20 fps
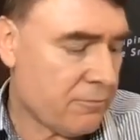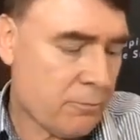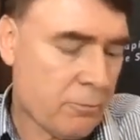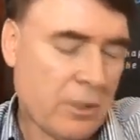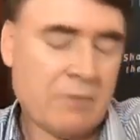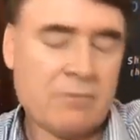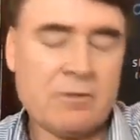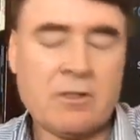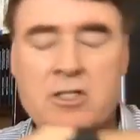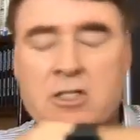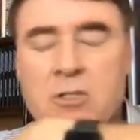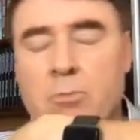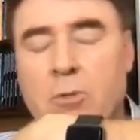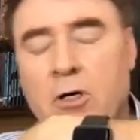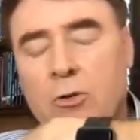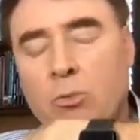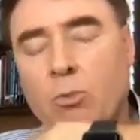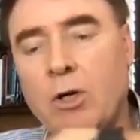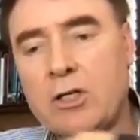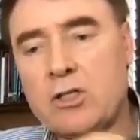I've got a
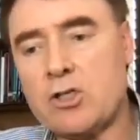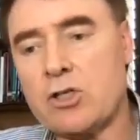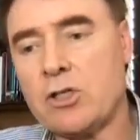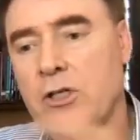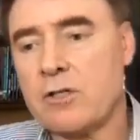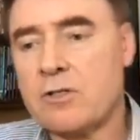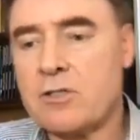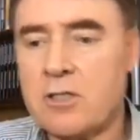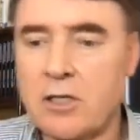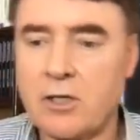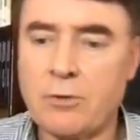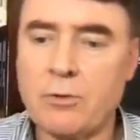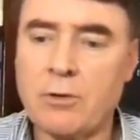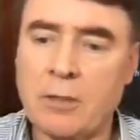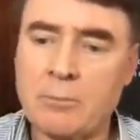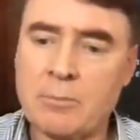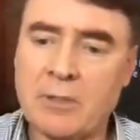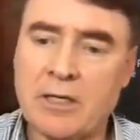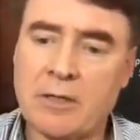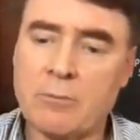smart watch here, so
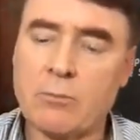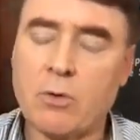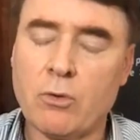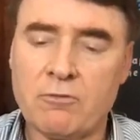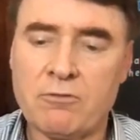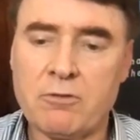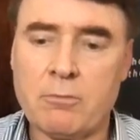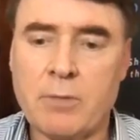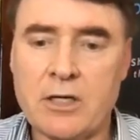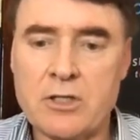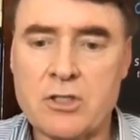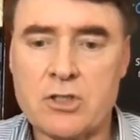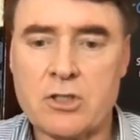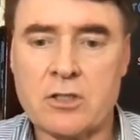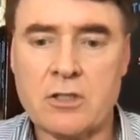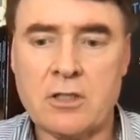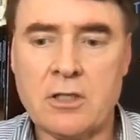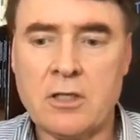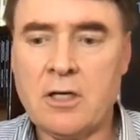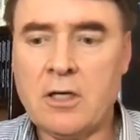I'm getting more
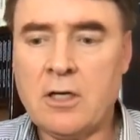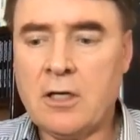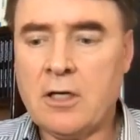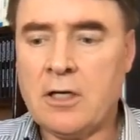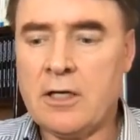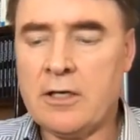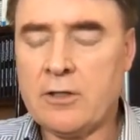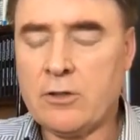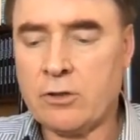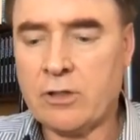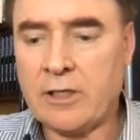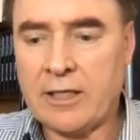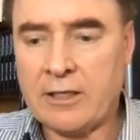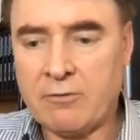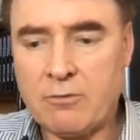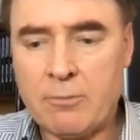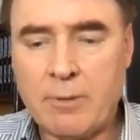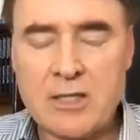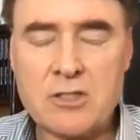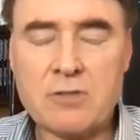information. You can get
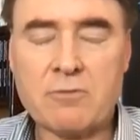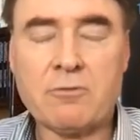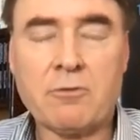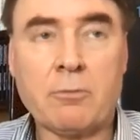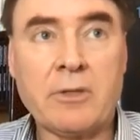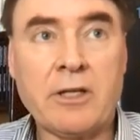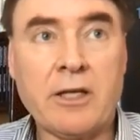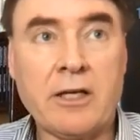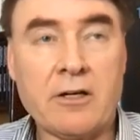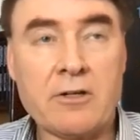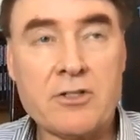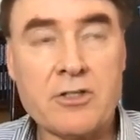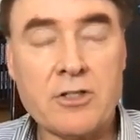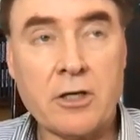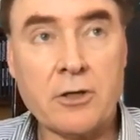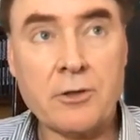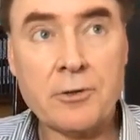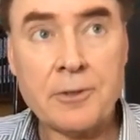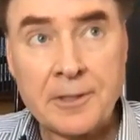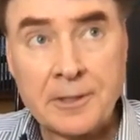information from there.
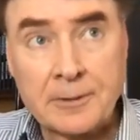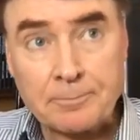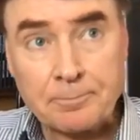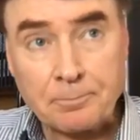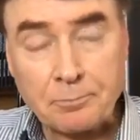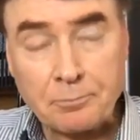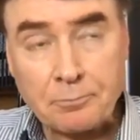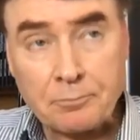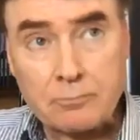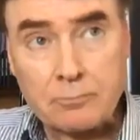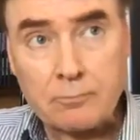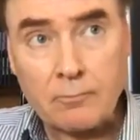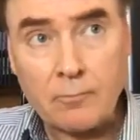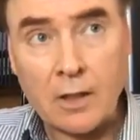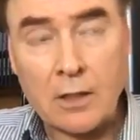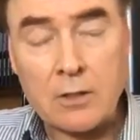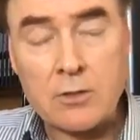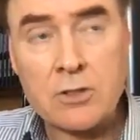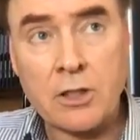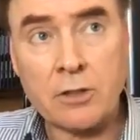So
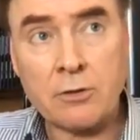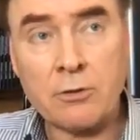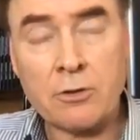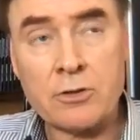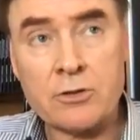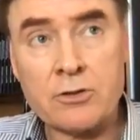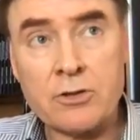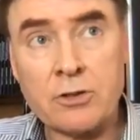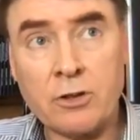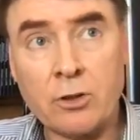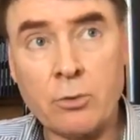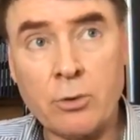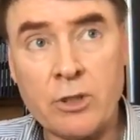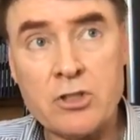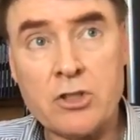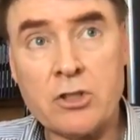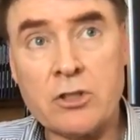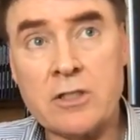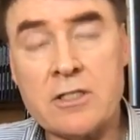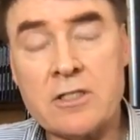the
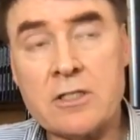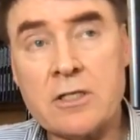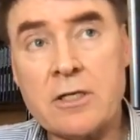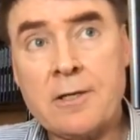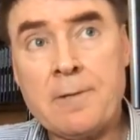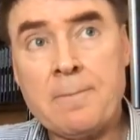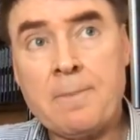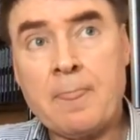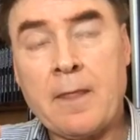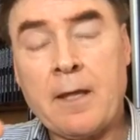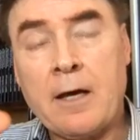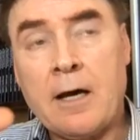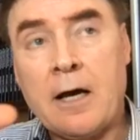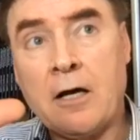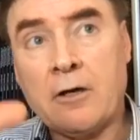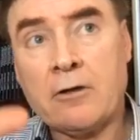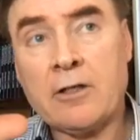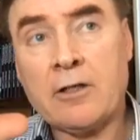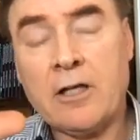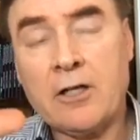question is,
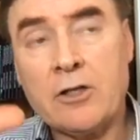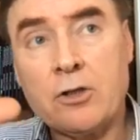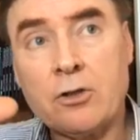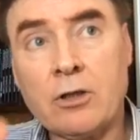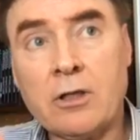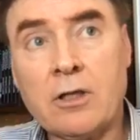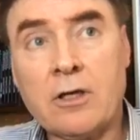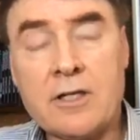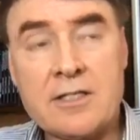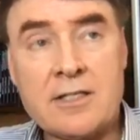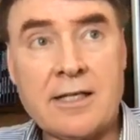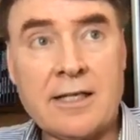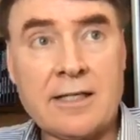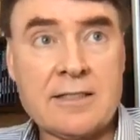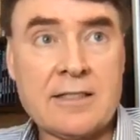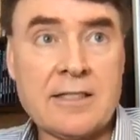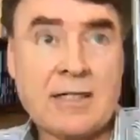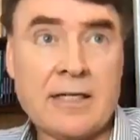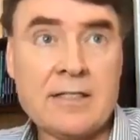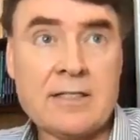how can I utilize
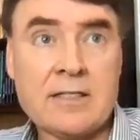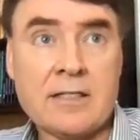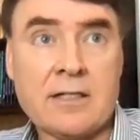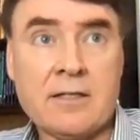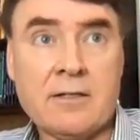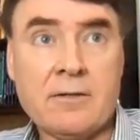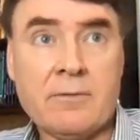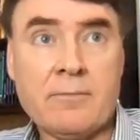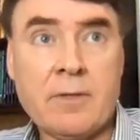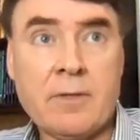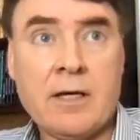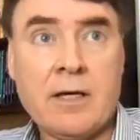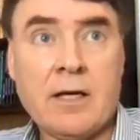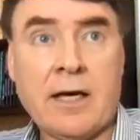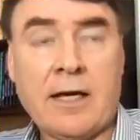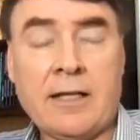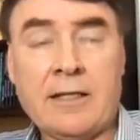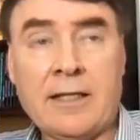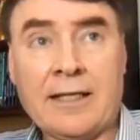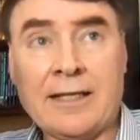that data
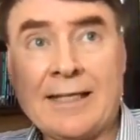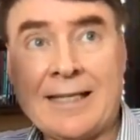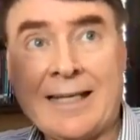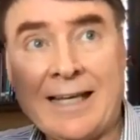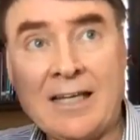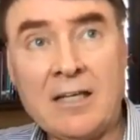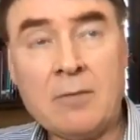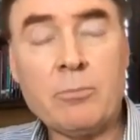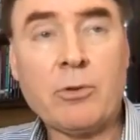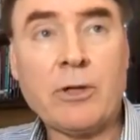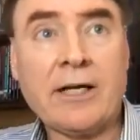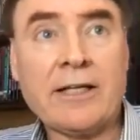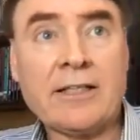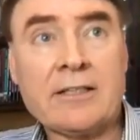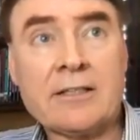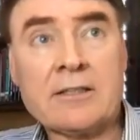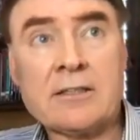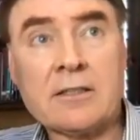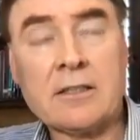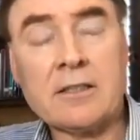and then calibrate
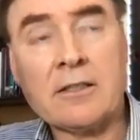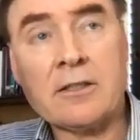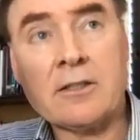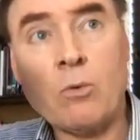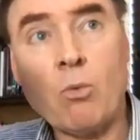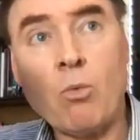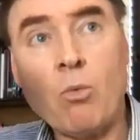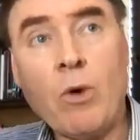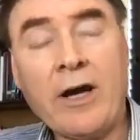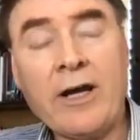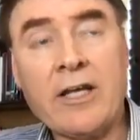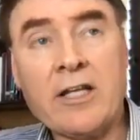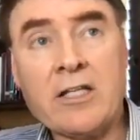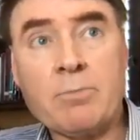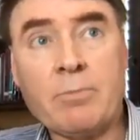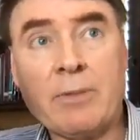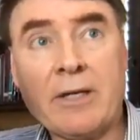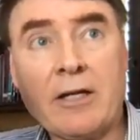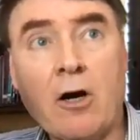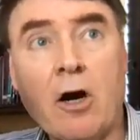the way it's
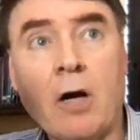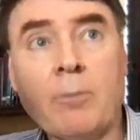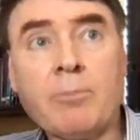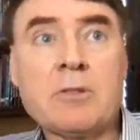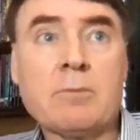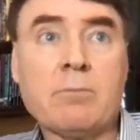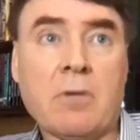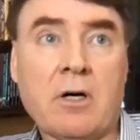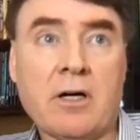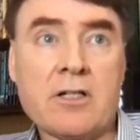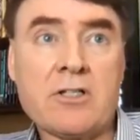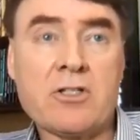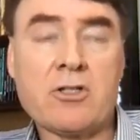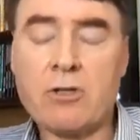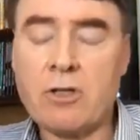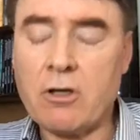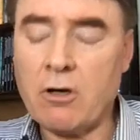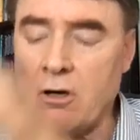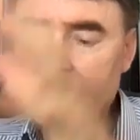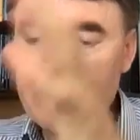being optimized? So
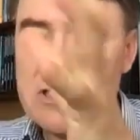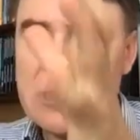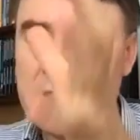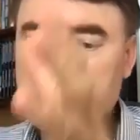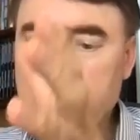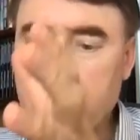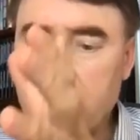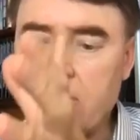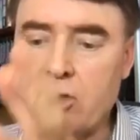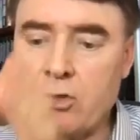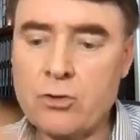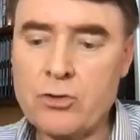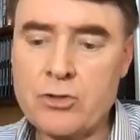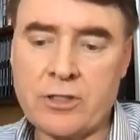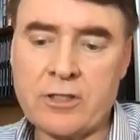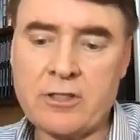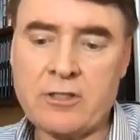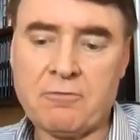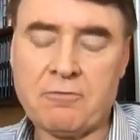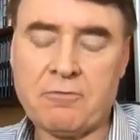you obviously need a user
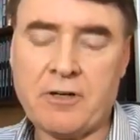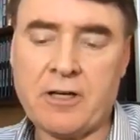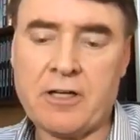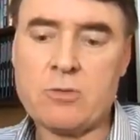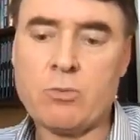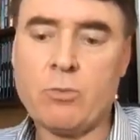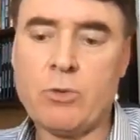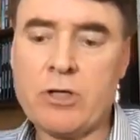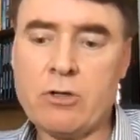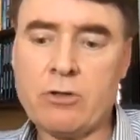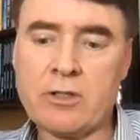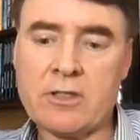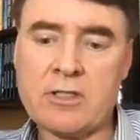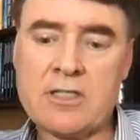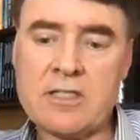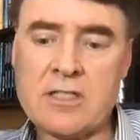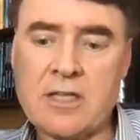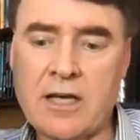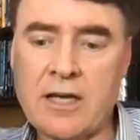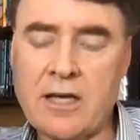interface where you can
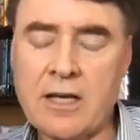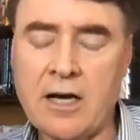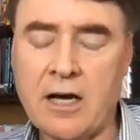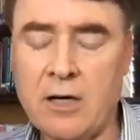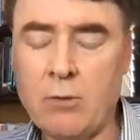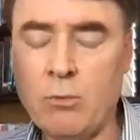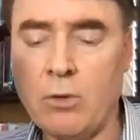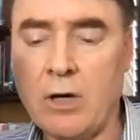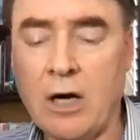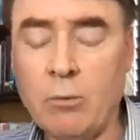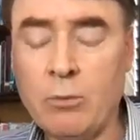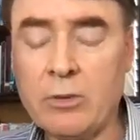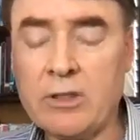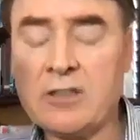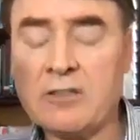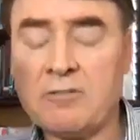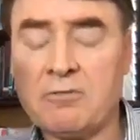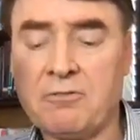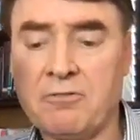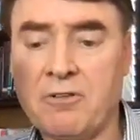say, I want to
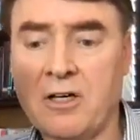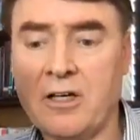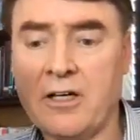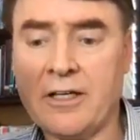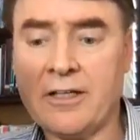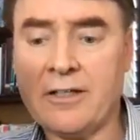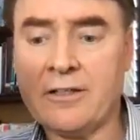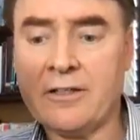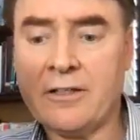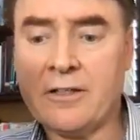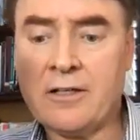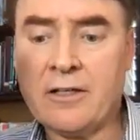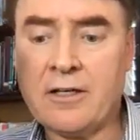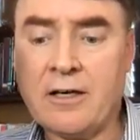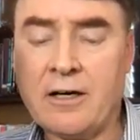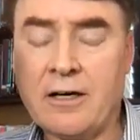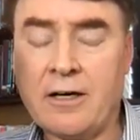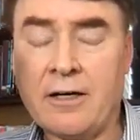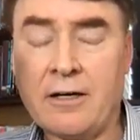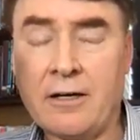define
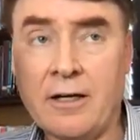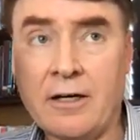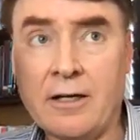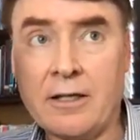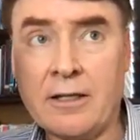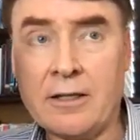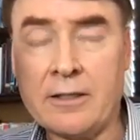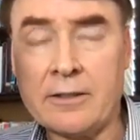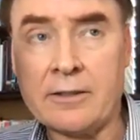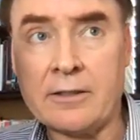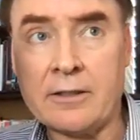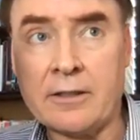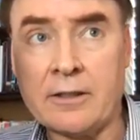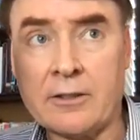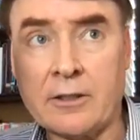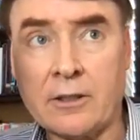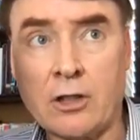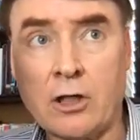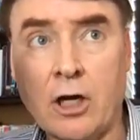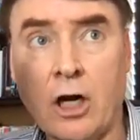
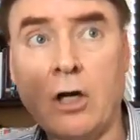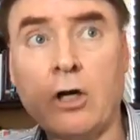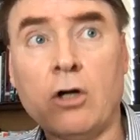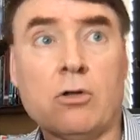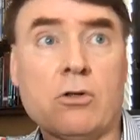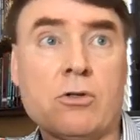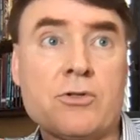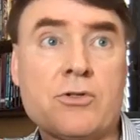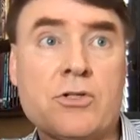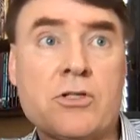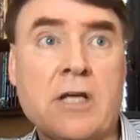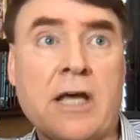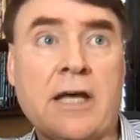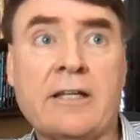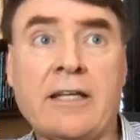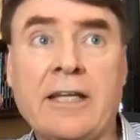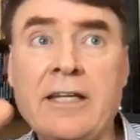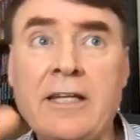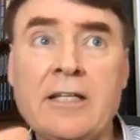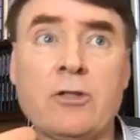the goals, and
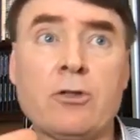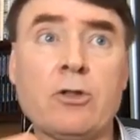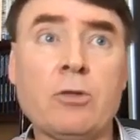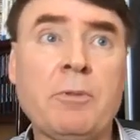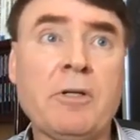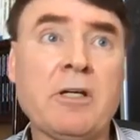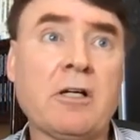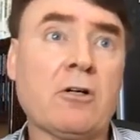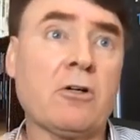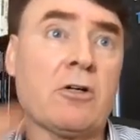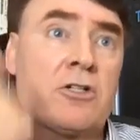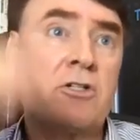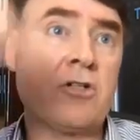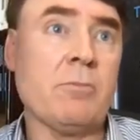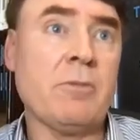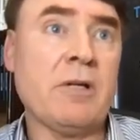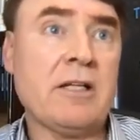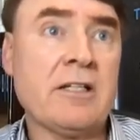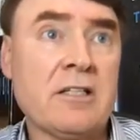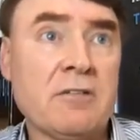then it could be across so
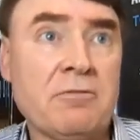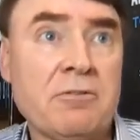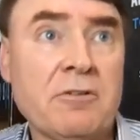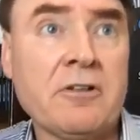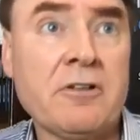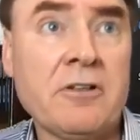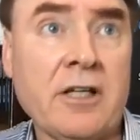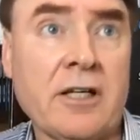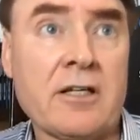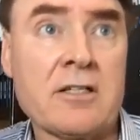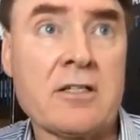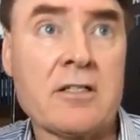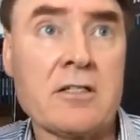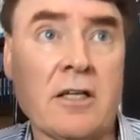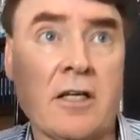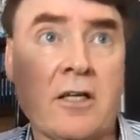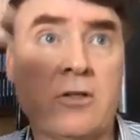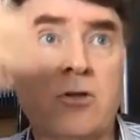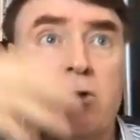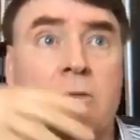many different things.
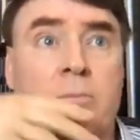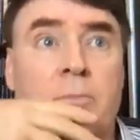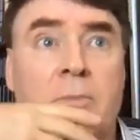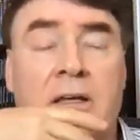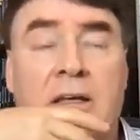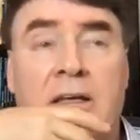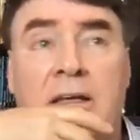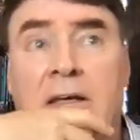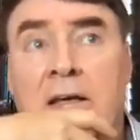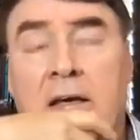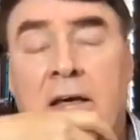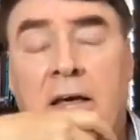It could be,